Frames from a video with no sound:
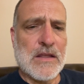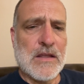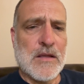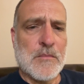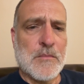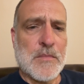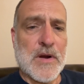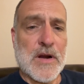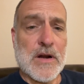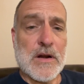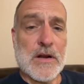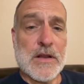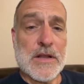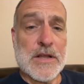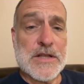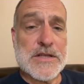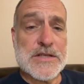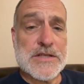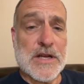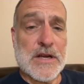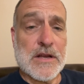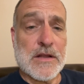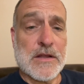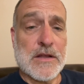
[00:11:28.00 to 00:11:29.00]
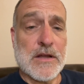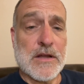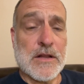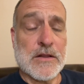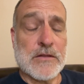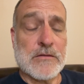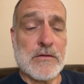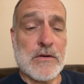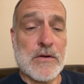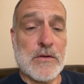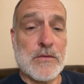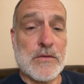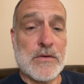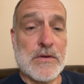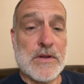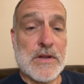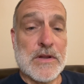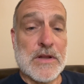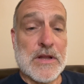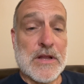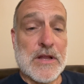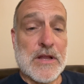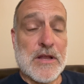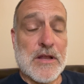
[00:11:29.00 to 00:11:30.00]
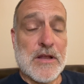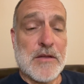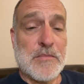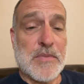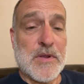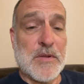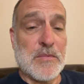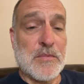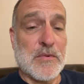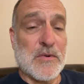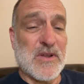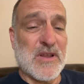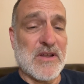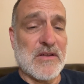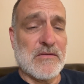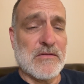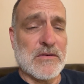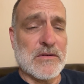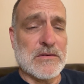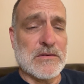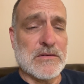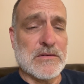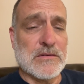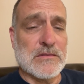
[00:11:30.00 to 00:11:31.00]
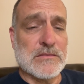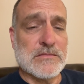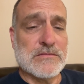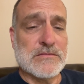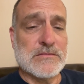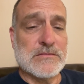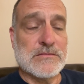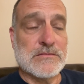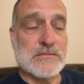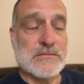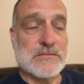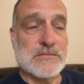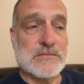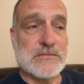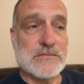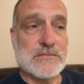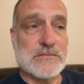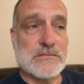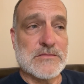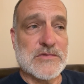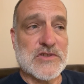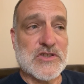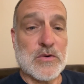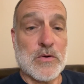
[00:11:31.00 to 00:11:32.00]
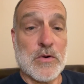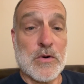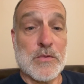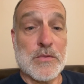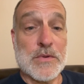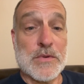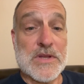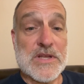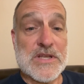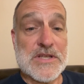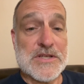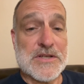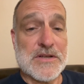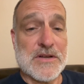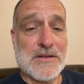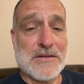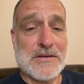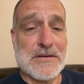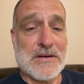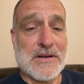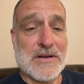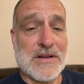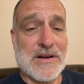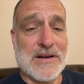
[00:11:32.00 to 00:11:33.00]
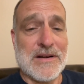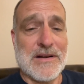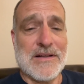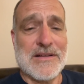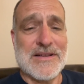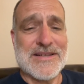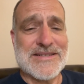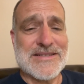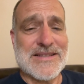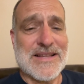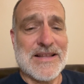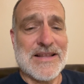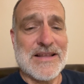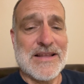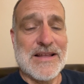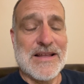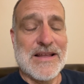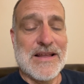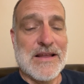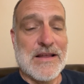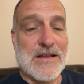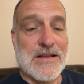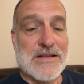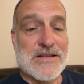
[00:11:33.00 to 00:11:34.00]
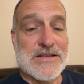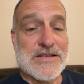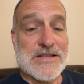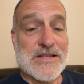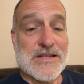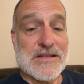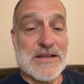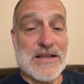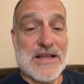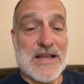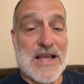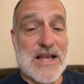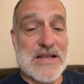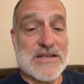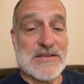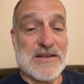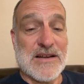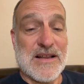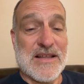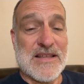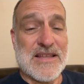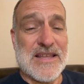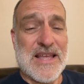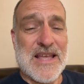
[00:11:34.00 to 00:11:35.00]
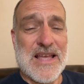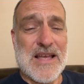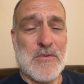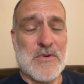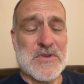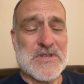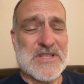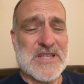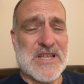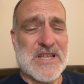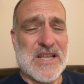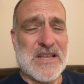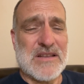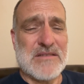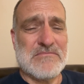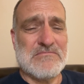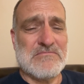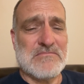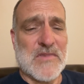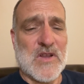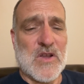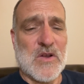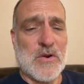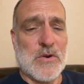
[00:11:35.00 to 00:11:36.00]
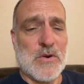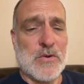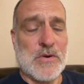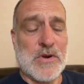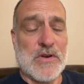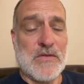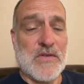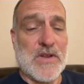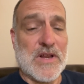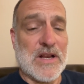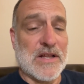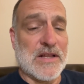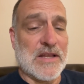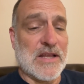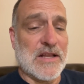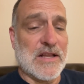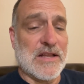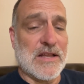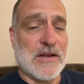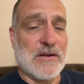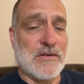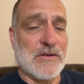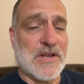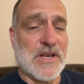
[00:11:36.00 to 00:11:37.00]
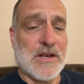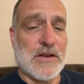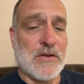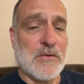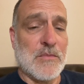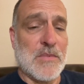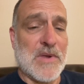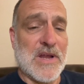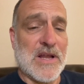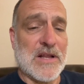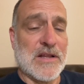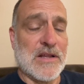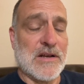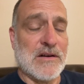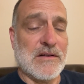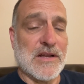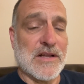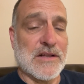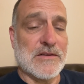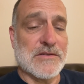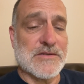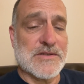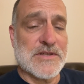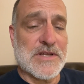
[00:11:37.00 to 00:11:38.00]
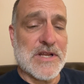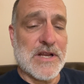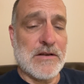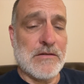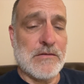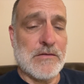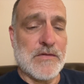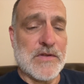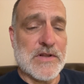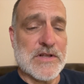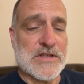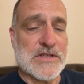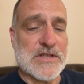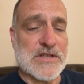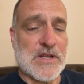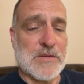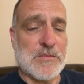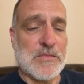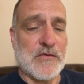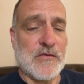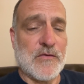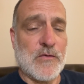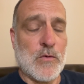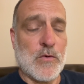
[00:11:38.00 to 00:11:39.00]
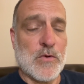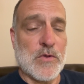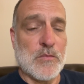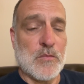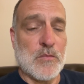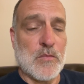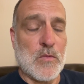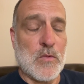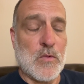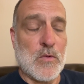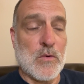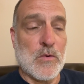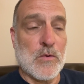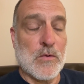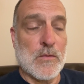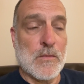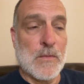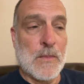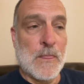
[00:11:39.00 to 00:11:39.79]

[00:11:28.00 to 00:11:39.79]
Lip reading: apparently it gets kind of cutthroat and people get real short with each other. I don't know. The guys are like, yeah, once they go to an event like that, they don't tend to go back. They don't like those kind of events. They prefer the more